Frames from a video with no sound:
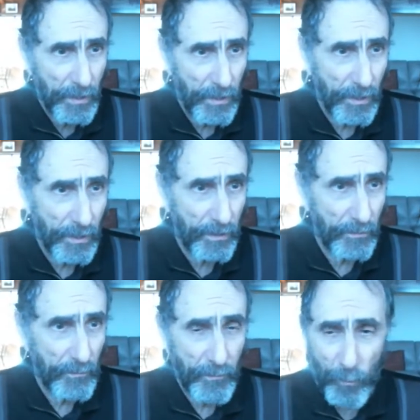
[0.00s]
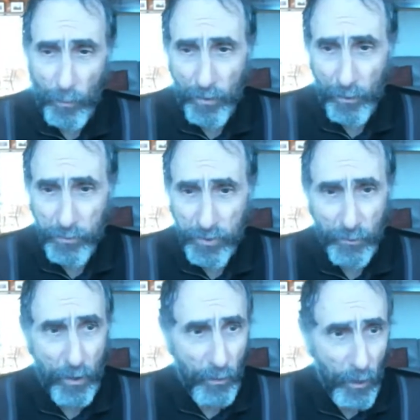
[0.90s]
uh, the
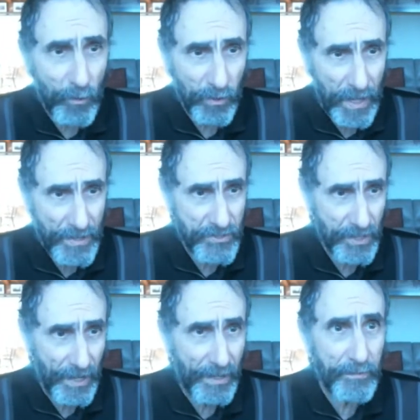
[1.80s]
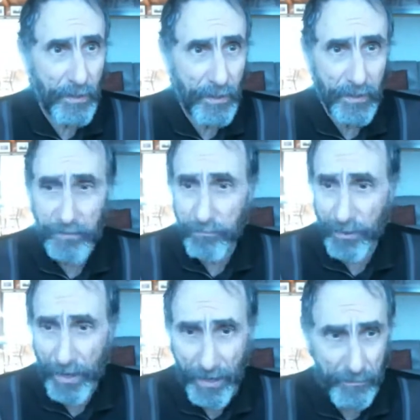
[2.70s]
10200 class again, um, but
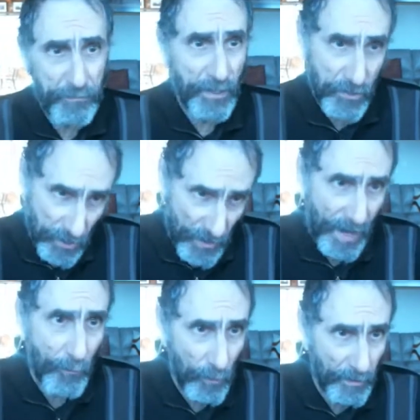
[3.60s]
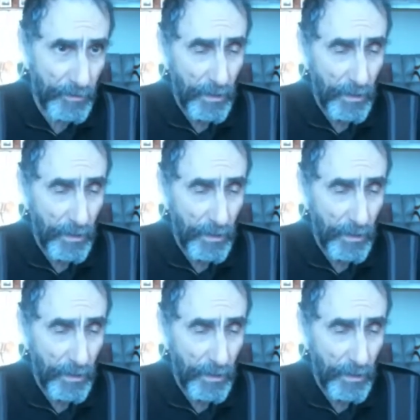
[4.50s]
I am teaching that one.